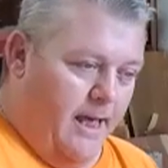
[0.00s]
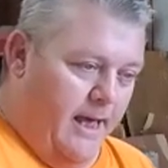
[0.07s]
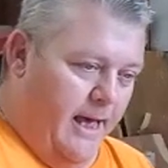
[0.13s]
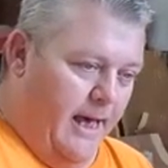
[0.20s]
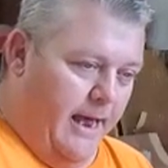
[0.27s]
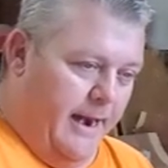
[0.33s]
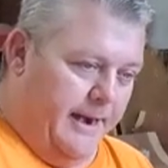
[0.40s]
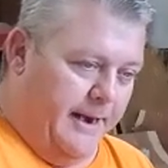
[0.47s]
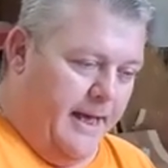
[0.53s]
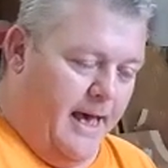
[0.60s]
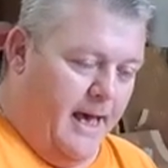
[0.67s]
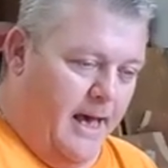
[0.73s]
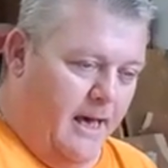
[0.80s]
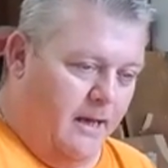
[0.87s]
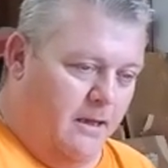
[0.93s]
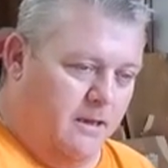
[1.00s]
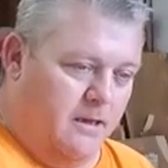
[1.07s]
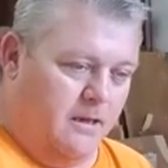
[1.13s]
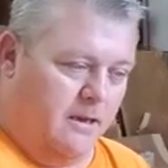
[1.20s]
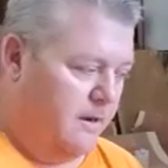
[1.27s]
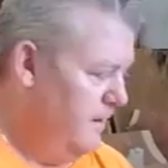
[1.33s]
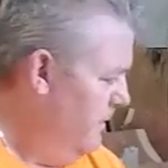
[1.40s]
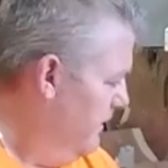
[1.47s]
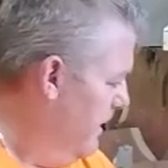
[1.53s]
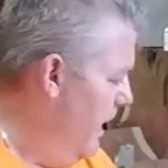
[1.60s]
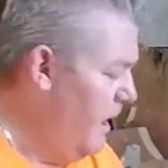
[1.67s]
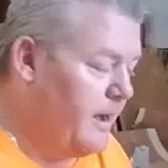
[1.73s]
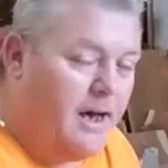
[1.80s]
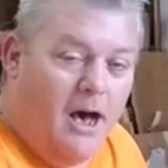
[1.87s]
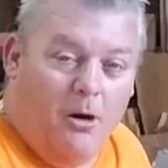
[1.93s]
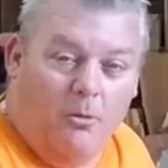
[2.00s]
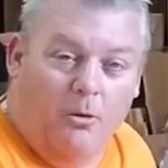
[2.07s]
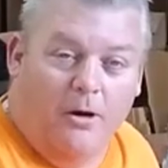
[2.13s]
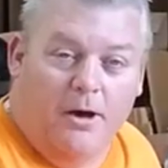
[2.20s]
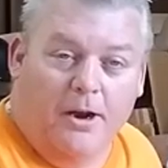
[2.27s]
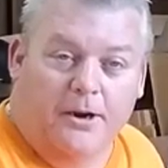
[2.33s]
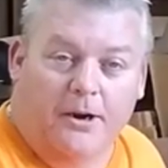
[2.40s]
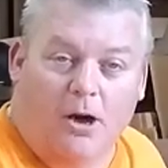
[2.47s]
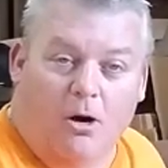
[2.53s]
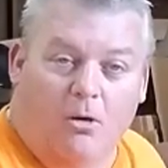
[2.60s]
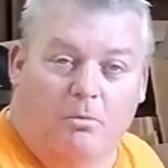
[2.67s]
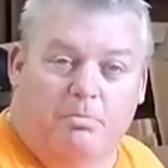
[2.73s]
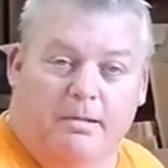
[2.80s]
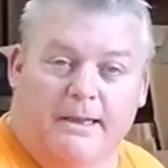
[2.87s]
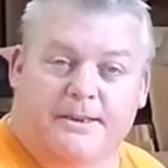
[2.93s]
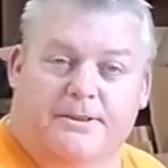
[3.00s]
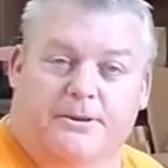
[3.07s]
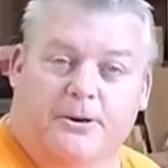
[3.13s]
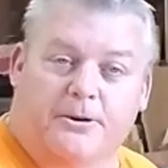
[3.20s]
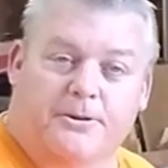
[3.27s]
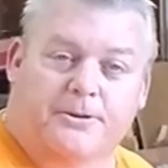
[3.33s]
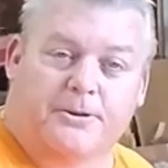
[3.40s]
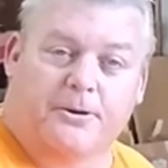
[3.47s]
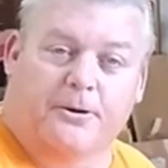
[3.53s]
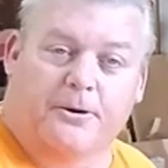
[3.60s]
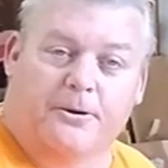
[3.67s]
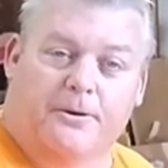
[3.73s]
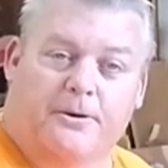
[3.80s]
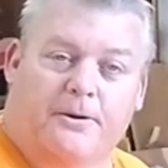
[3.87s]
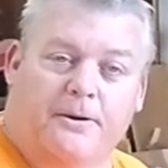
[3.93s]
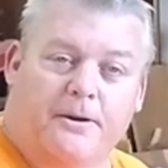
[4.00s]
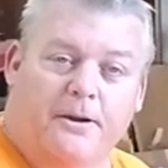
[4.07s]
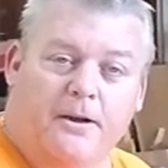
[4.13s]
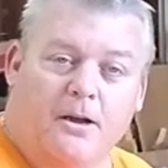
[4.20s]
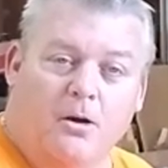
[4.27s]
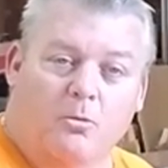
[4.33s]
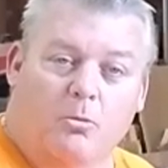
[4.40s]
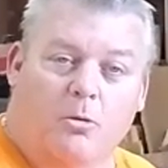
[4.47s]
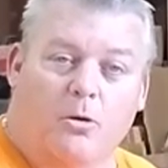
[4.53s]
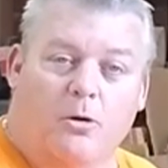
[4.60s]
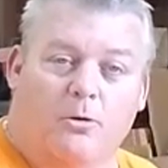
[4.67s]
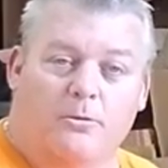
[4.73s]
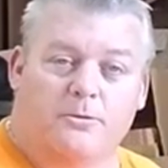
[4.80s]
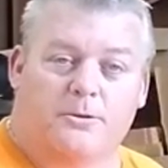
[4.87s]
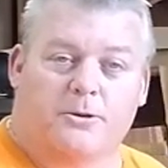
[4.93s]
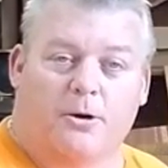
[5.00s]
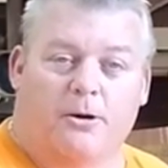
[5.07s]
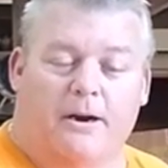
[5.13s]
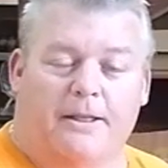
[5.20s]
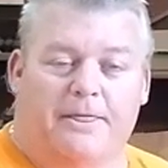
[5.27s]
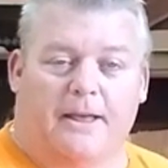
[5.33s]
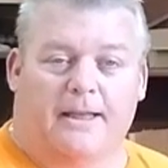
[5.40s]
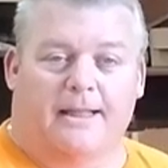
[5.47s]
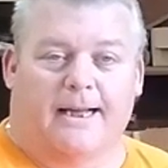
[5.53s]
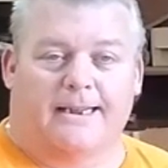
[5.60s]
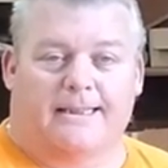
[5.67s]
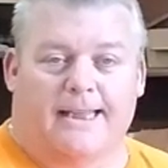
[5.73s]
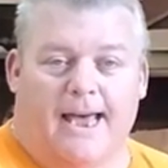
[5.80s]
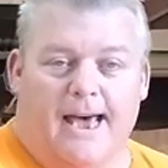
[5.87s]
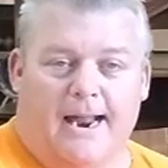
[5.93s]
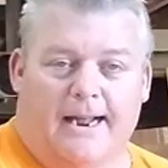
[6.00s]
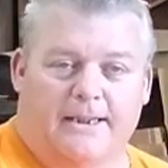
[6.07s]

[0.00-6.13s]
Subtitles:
And knock on wood, no blisters or wounds or anything like that.